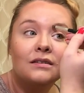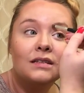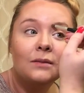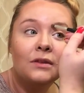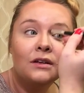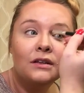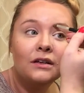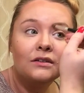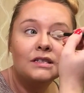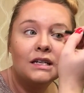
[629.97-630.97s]
Same thing on the
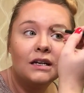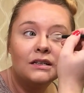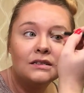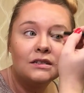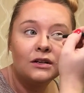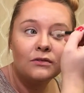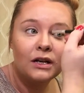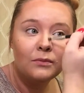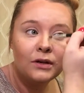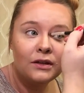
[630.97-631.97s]
other side. Start
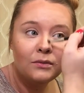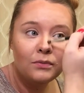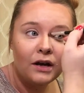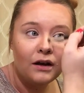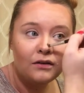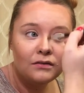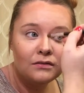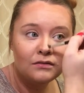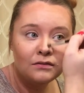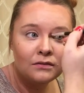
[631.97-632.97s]
right by the brow,
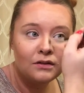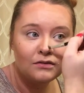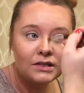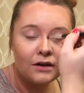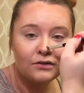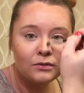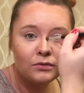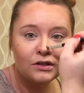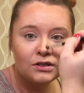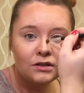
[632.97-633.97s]
go down the
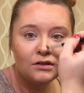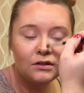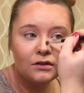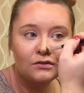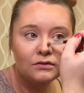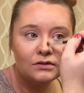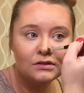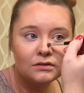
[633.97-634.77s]
bridge of the nose,